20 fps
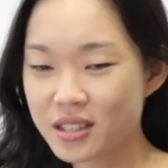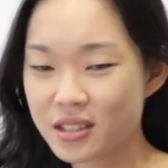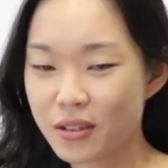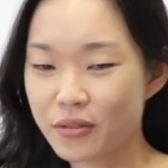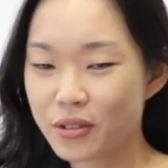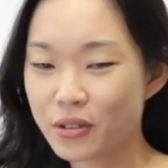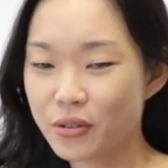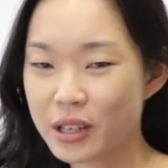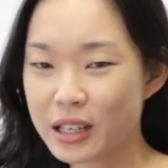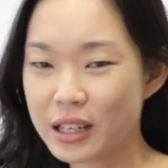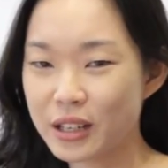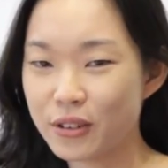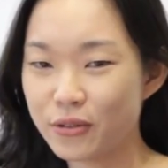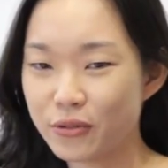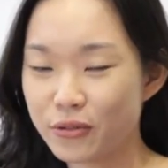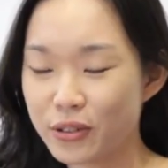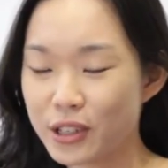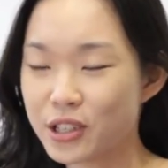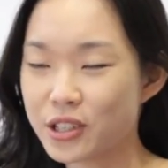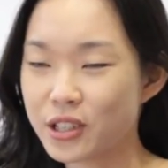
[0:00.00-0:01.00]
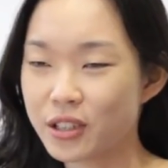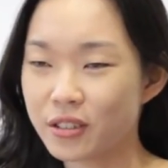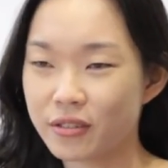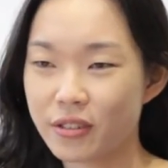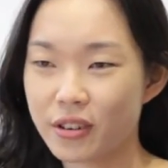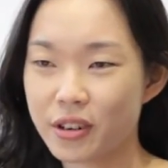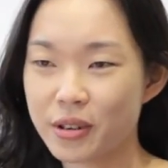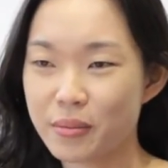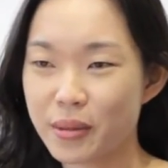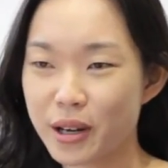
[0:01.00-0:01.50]
never really featured
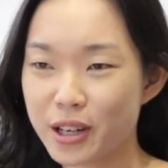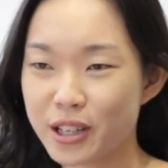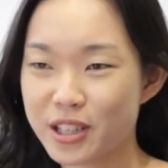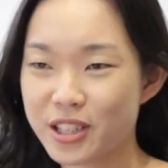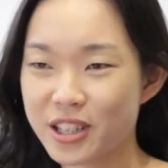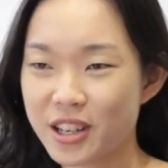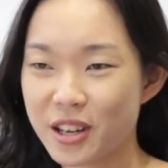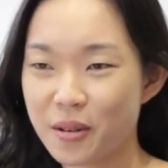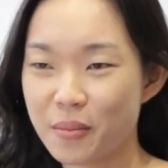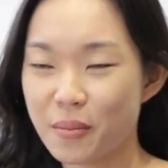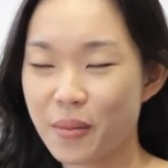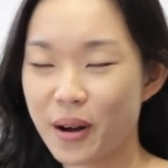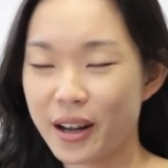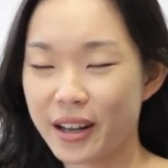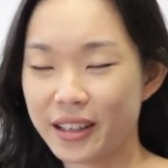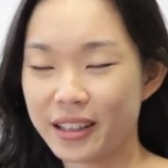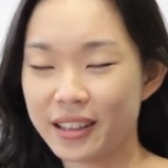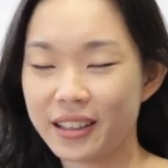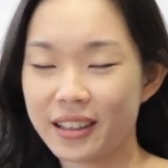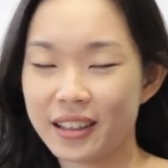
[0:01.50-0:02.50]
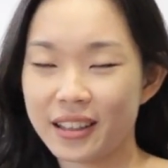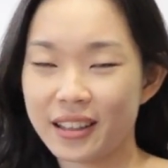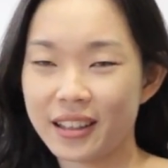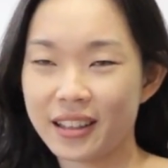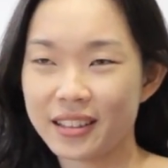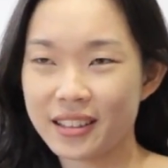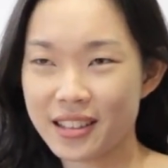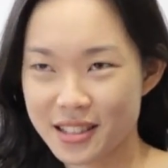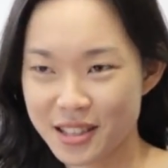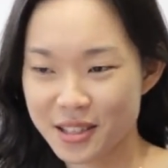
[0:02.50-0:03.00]
very much in my
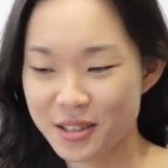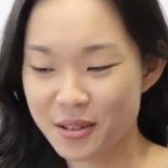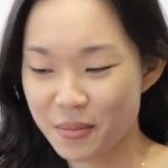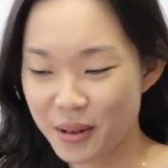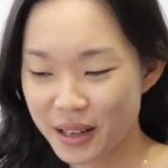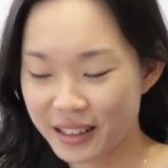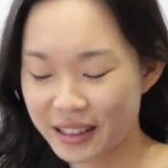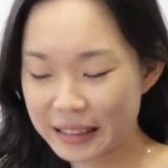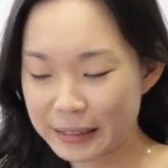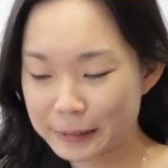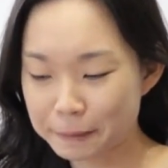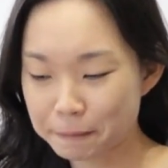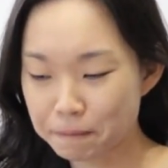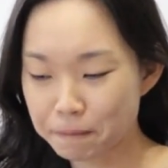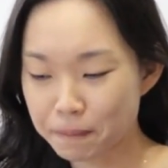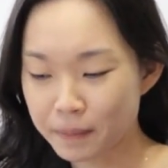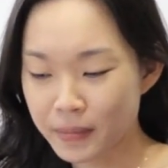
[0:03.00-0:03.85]
decision making.